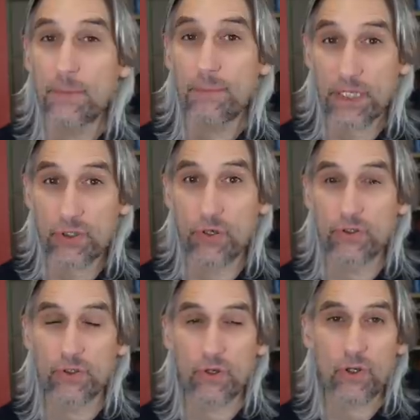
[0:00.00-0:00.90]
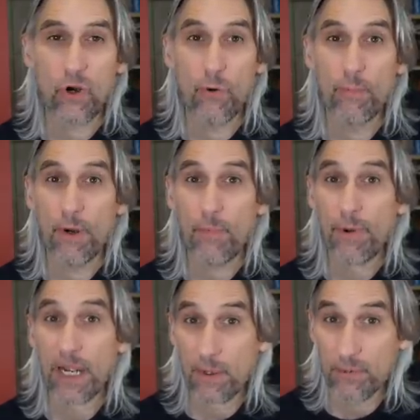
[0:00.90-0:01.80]
patreon dot com
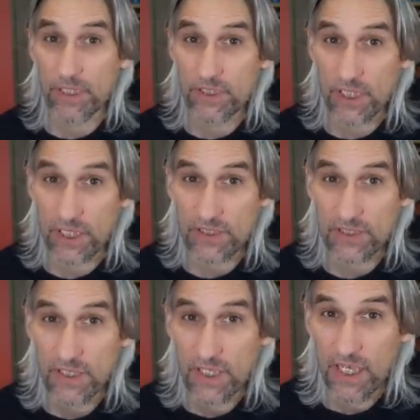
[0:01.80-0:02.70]
PowerPlayChess.